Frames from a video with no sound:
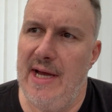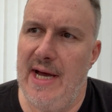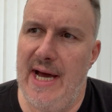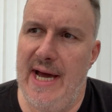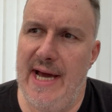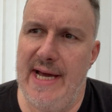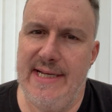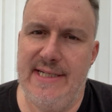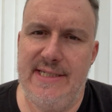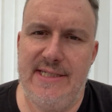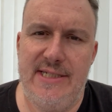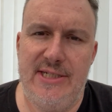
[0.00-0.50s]

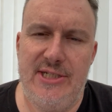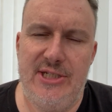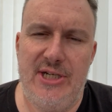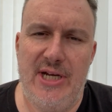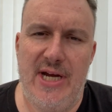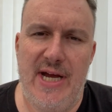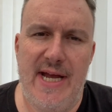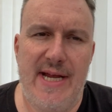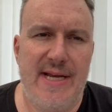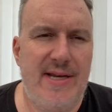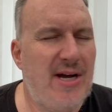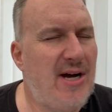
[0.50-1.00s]
Hazy
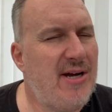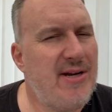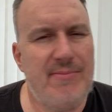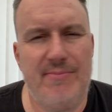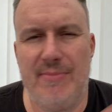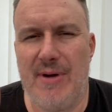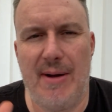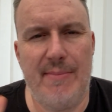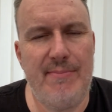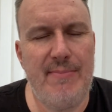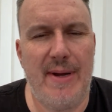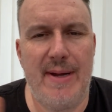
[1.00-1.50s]
Jane? I,
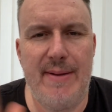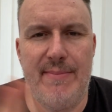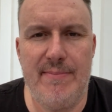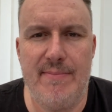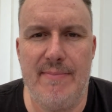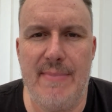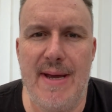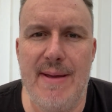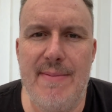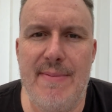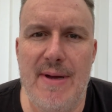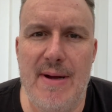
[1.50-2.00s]
I may,
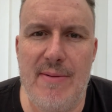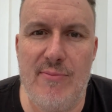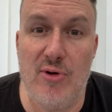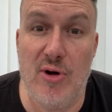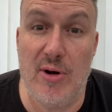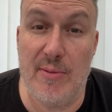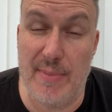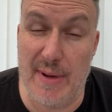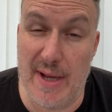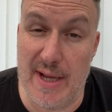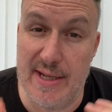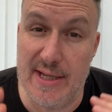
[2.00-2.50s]
maybe I'm
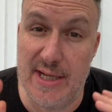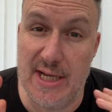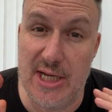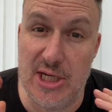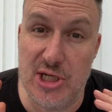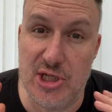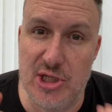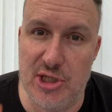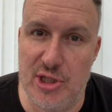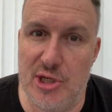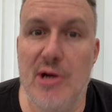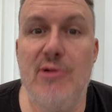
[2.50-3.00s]
wrong, but
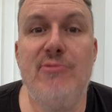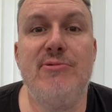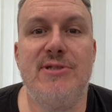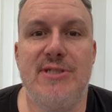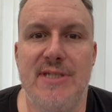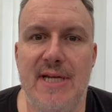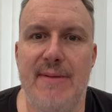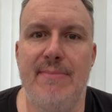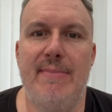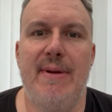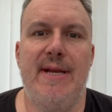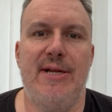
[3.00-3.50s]
you don't
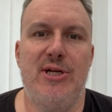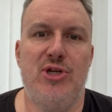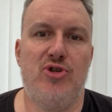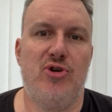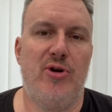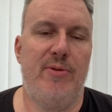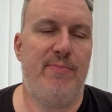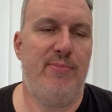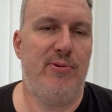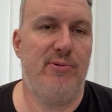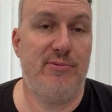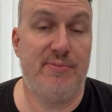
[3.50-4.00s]
see many
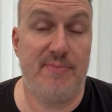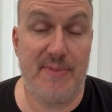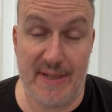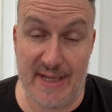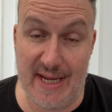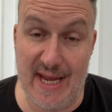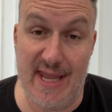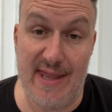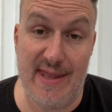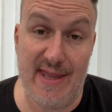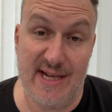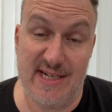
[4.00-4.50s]
triples. But
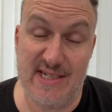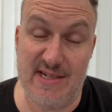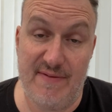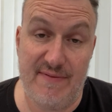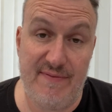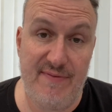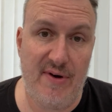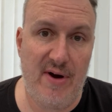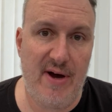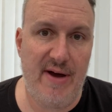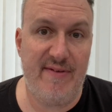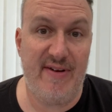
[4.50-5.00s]
again, that's a
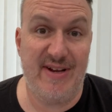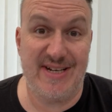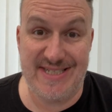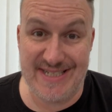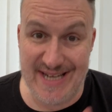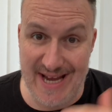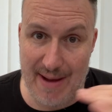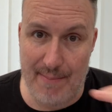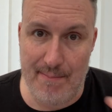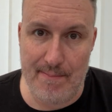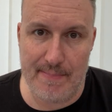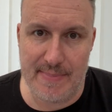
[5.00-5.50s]
fiver,
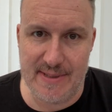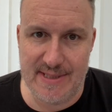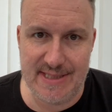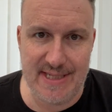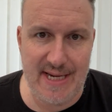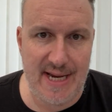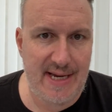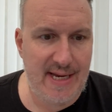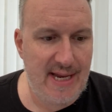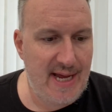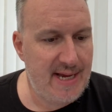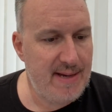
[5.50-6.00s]
ten
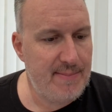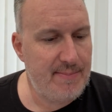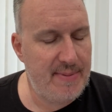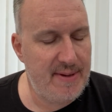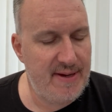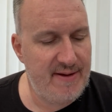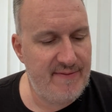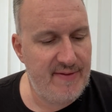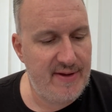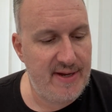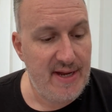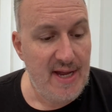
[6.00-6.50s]
percent
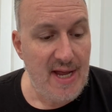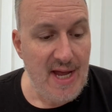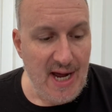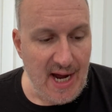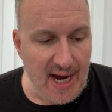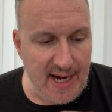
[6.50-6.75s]
ABV.